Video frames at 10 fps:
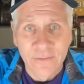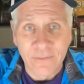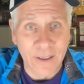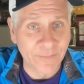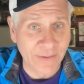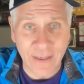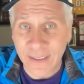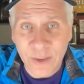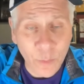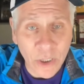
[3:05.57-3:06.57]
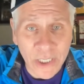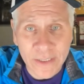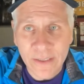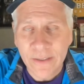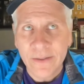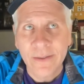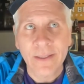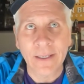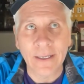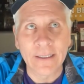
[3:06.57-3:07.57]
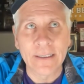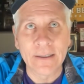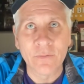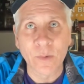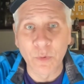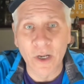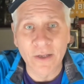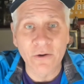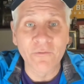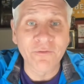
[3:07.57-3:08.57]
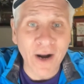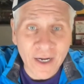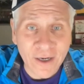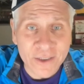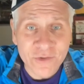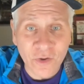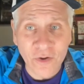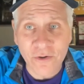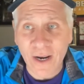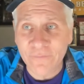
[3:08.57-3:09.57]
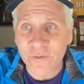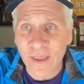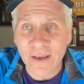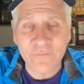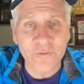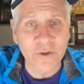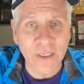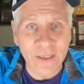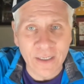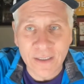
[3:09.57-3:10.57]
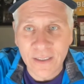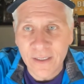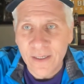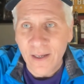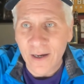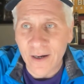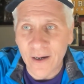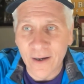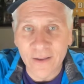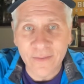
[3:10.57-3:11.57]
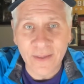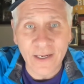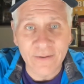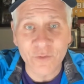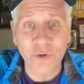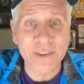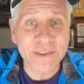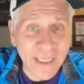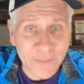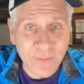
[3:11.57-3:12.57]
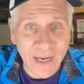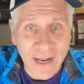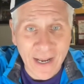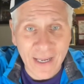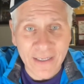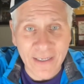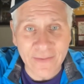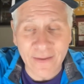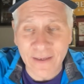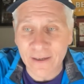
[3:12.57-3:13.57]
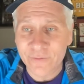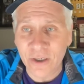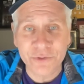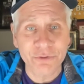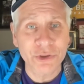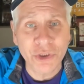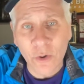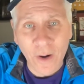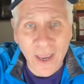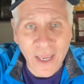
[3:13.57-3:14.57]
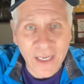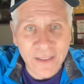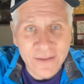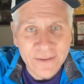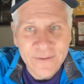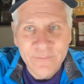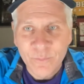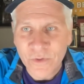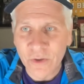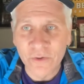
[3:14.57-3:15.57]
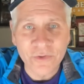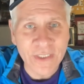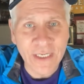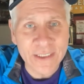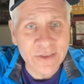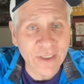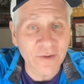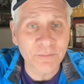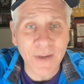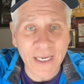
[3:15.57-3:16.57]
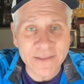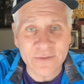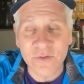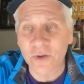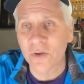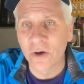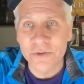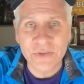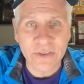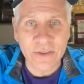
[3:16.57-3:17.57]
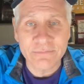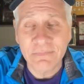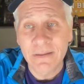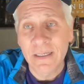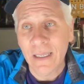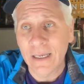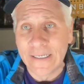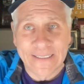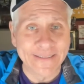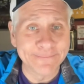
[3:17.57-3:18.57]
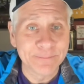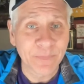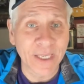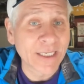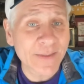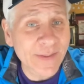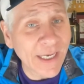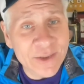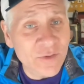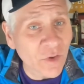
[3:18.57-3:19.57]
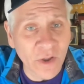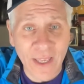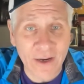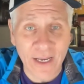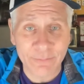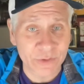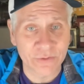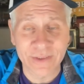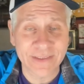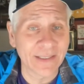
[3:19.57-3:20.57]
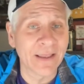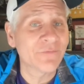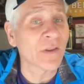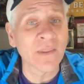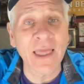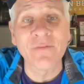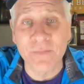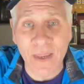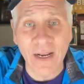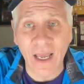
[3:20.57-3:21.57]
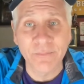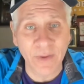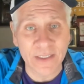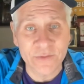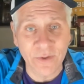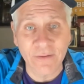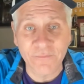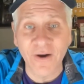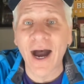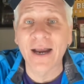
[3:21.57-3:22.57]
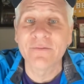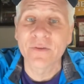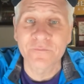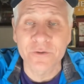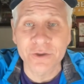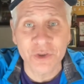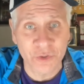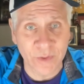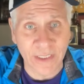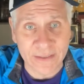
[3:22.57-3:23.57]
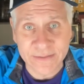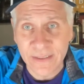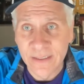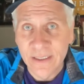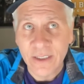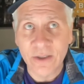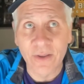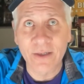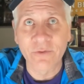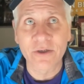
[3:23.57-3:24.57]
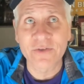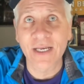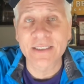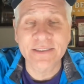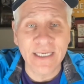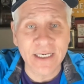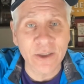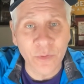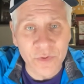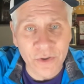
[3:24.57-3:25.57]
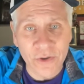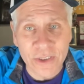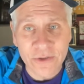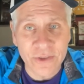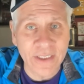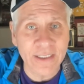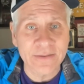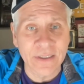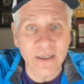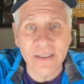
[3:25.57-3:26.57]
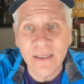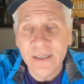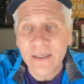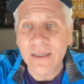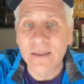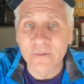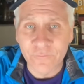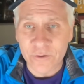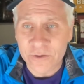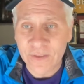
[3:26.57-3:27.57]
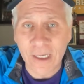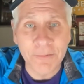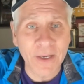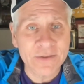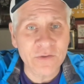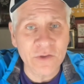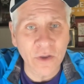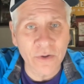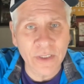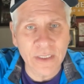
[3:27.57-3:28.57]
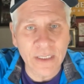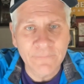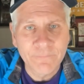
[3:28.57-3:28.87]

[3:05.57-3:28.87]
up to 91. They brought in their Friday night starter after that for an inning. They have a great setup guy, and they have Country Shohei, their DH, Ethan Bates, is their closer. And yet the Cajuns all had opportunities. They left 11 men on base, right? 5 in the first 2 innings. They had runners on at second and third and couldn't get it done in the first. They had bases loaded,